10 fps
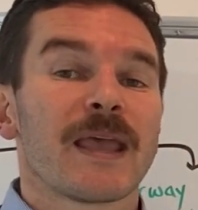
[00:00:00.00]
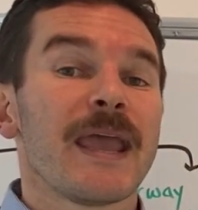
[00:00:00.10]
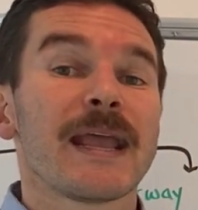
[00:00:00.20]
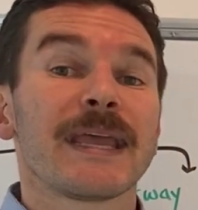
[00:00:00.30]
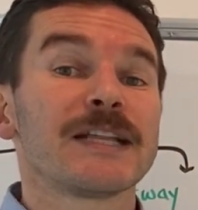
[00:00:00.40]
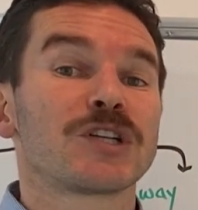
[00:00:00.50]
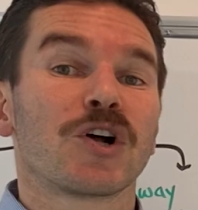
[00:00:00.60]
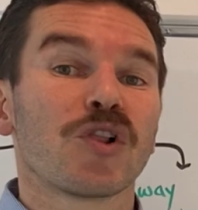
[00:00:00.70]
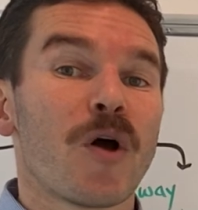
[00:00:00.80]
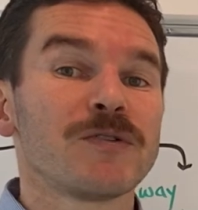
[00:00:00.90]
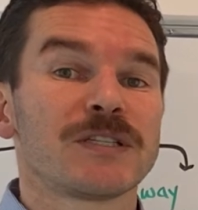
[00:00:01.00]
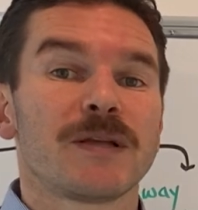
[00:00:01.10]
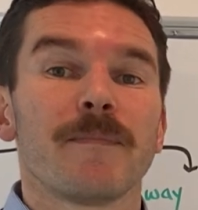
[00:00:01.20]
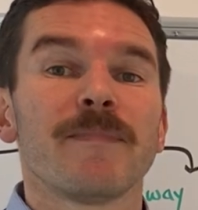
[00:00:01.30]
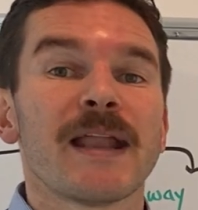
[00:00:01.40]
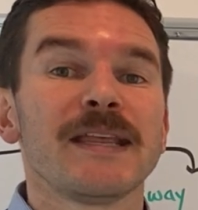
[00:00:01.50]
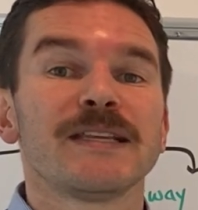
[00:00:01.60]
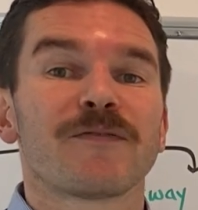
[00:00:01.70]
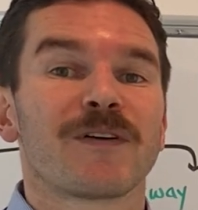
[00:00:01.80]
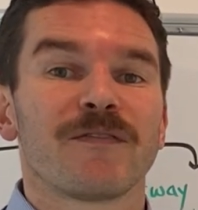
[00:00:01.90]
It gets close to many
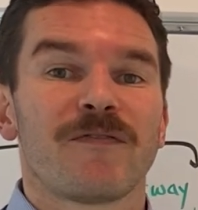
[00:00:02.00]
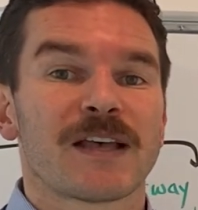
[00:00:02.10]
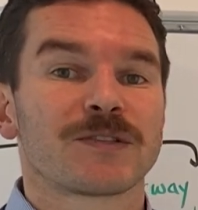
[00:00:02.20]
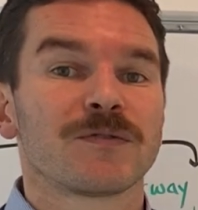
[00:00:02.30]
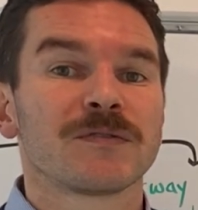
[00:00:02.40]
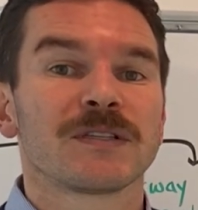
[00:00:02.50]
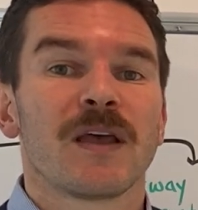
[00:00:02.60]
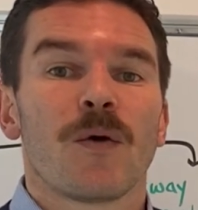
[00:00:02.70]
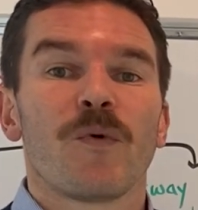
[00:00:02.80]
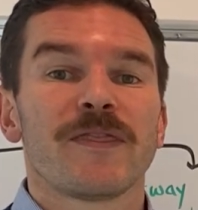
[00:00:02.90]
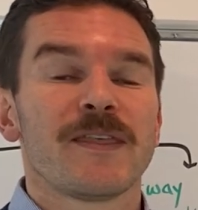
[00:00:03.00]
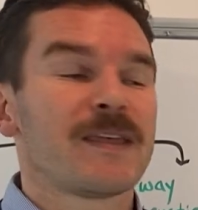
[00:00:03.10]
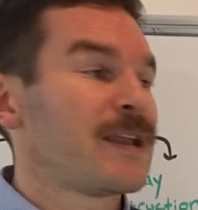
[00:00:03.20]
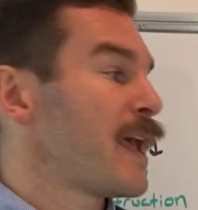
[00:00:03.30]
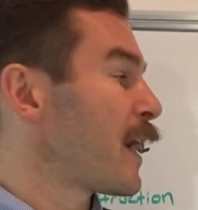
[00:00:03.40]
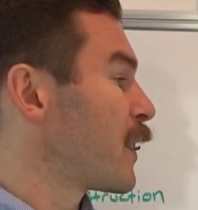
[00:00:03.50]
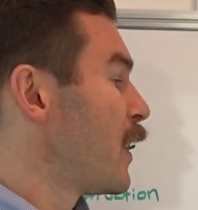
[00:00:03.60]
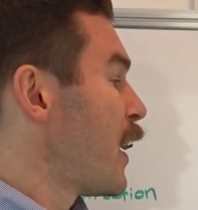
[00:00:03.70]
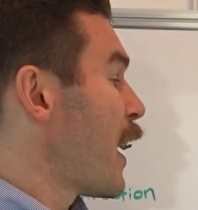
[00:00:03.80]
different vessels within the neck